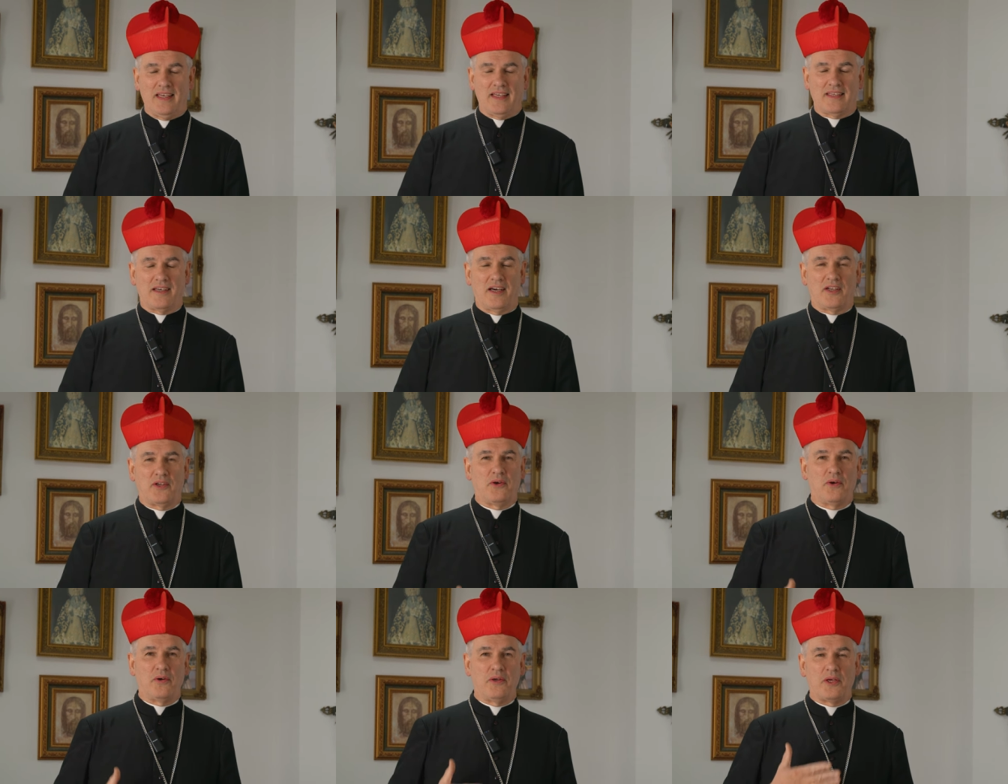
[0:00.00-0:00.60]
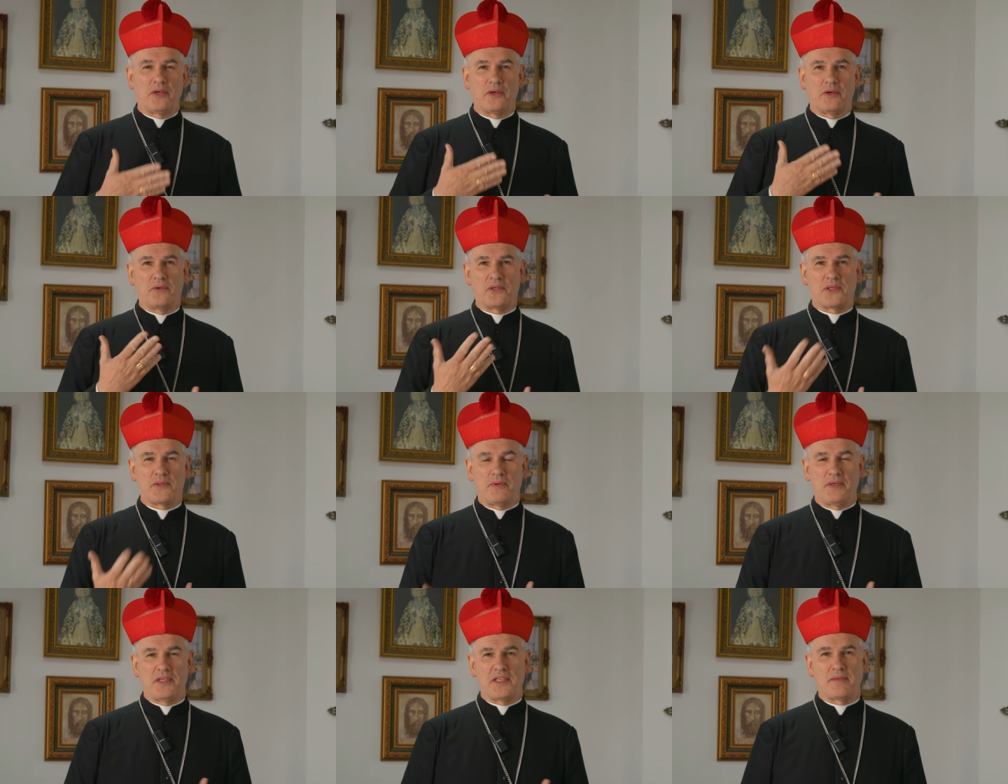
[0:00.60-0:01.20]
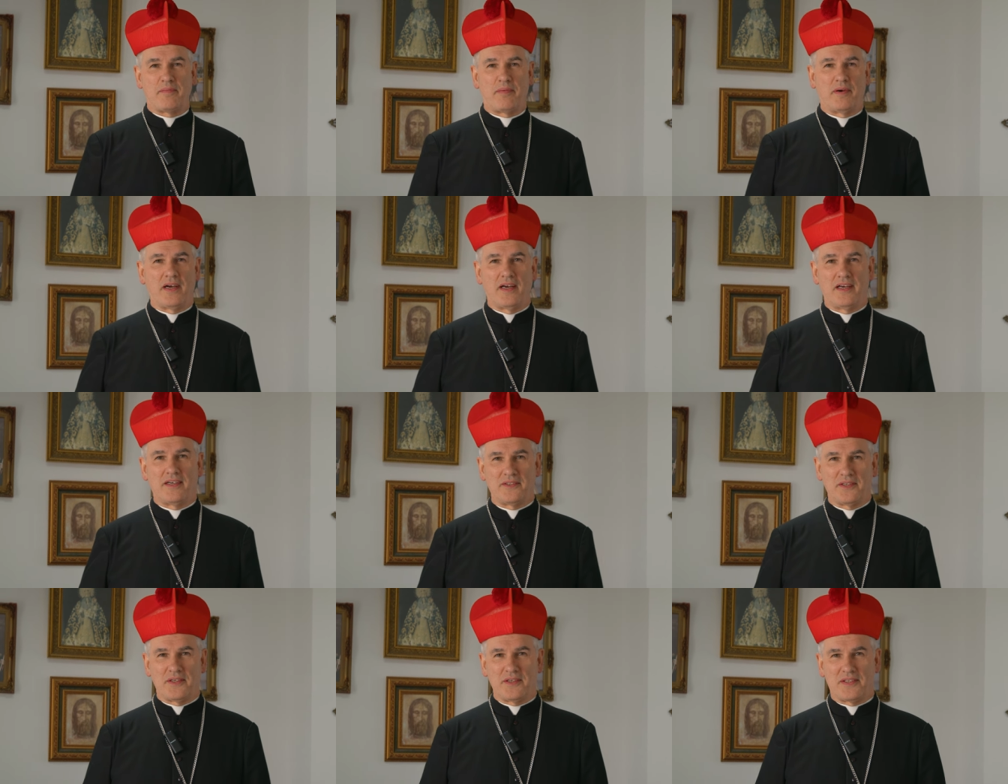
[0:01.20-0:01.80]
God the Holy Ghost will
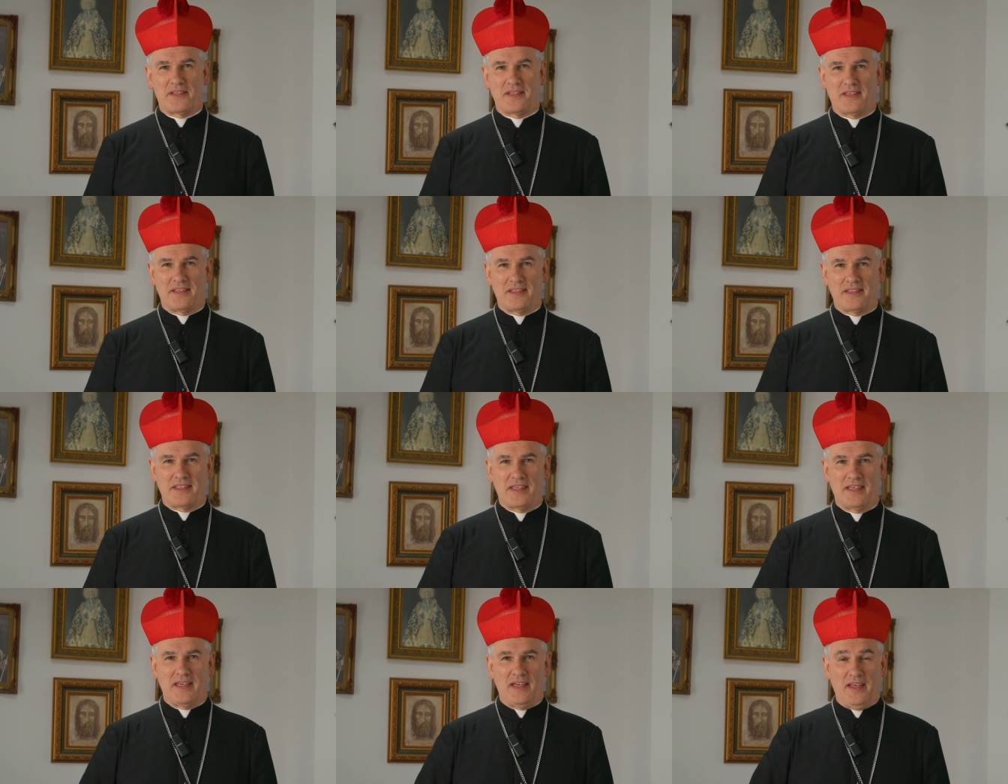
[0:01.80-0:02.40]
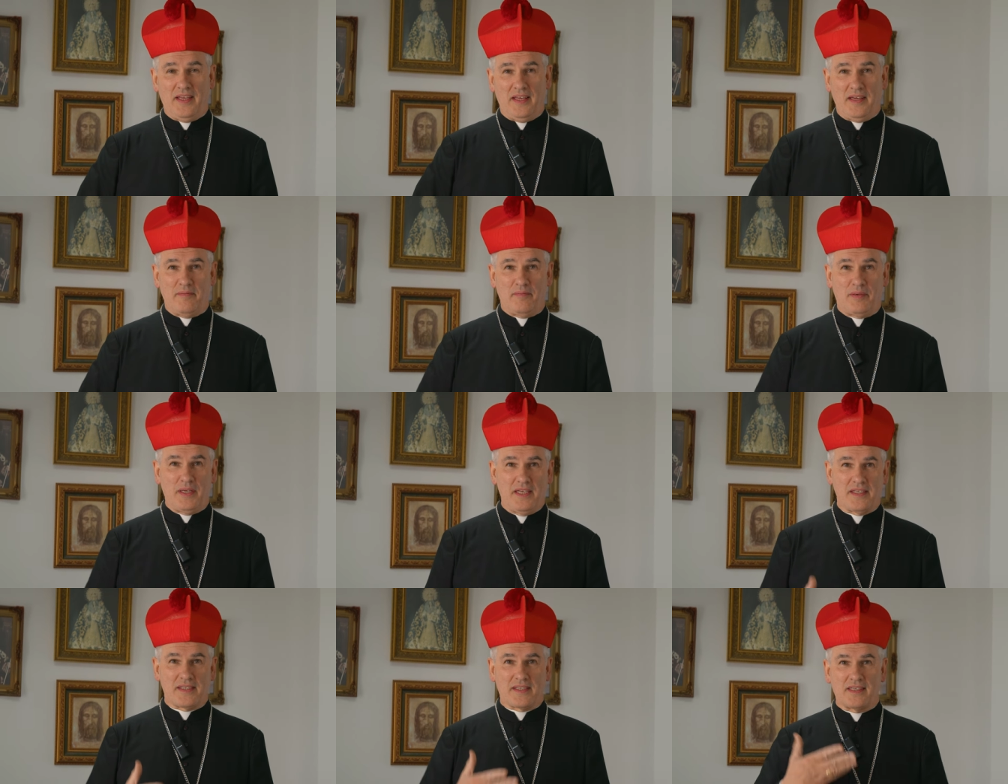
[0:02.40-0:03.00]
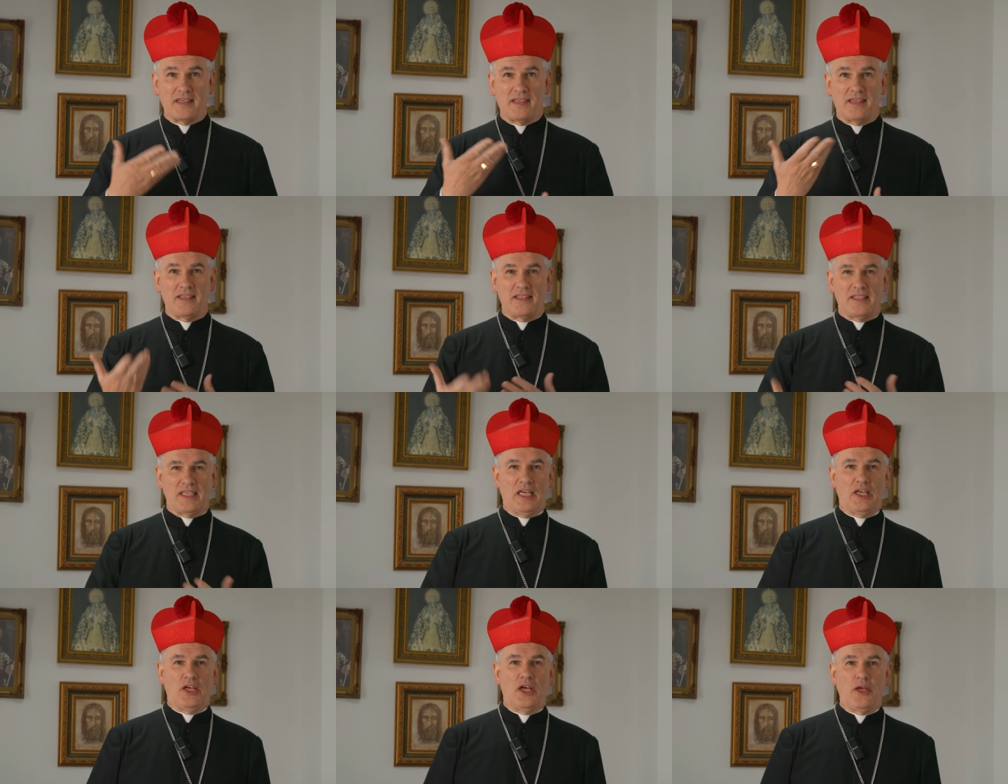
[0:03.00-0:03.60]
inspire us and please
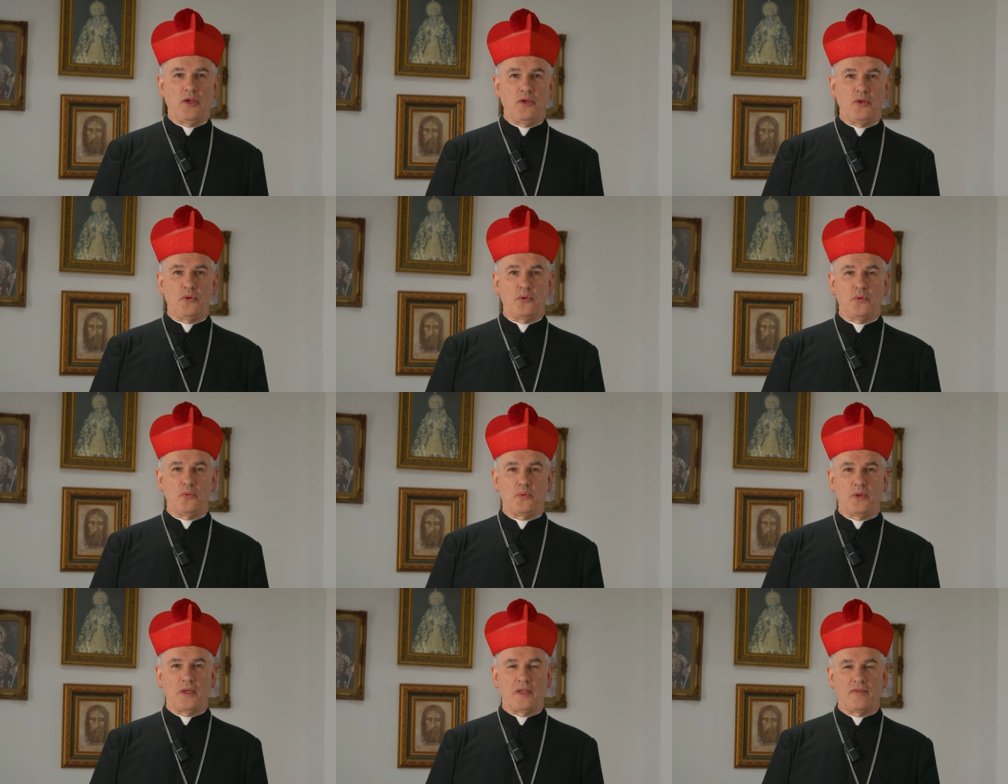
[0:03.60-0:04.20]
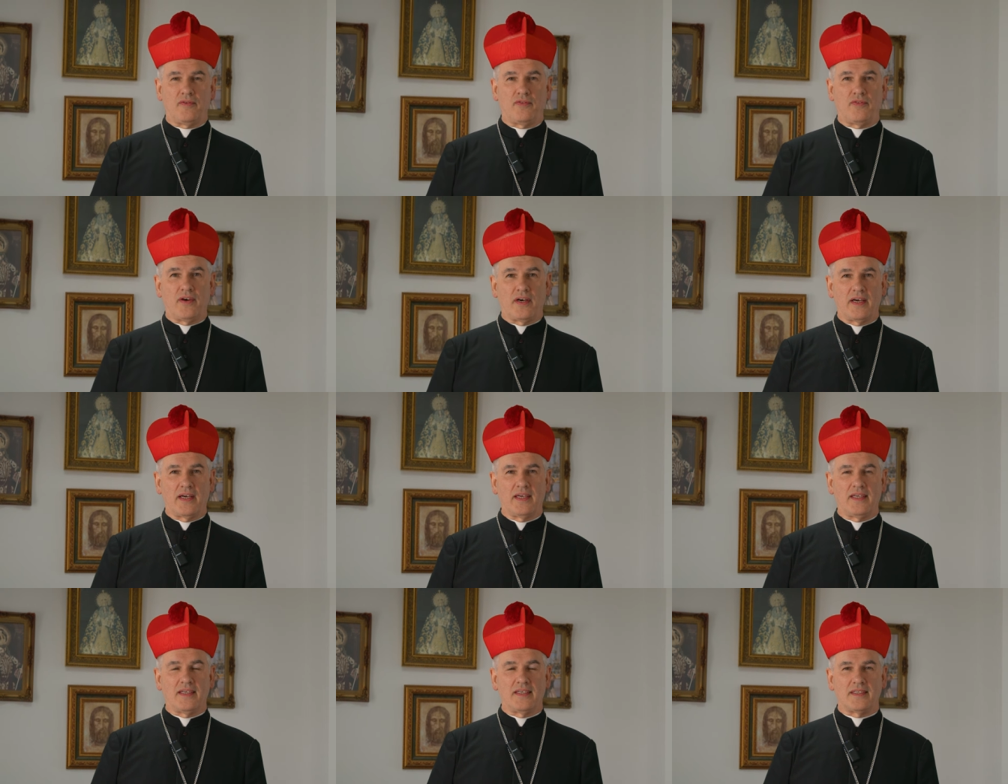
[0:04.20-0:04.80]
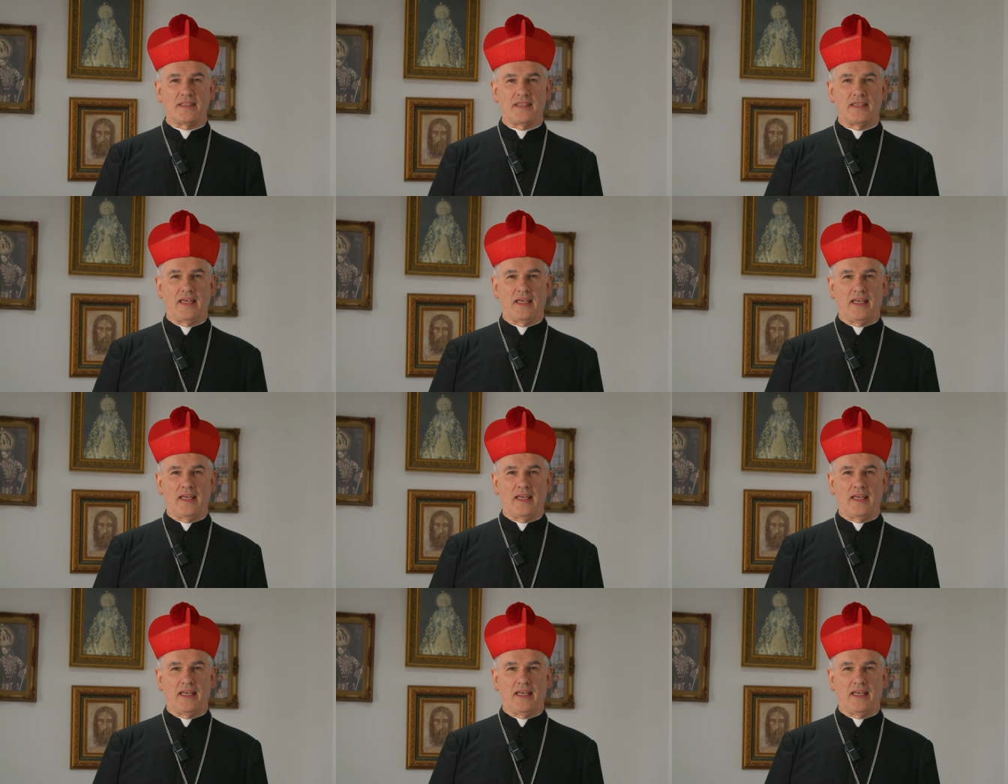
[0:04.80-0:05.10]
God, you will find